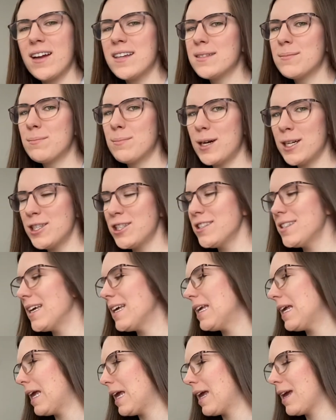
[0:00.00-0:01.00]
As much as I
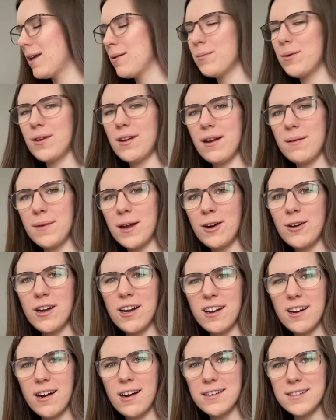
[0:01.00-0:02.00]
can put on my
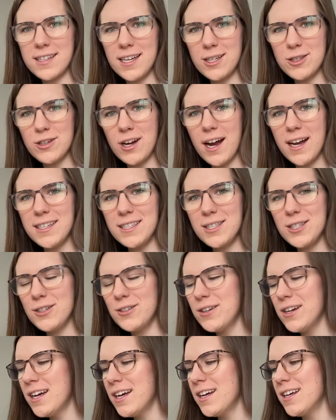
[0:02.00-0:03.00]
credit cards, I try
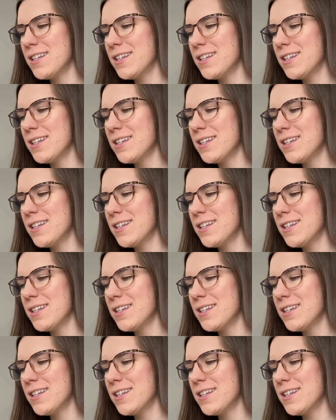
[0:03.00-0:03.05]
to.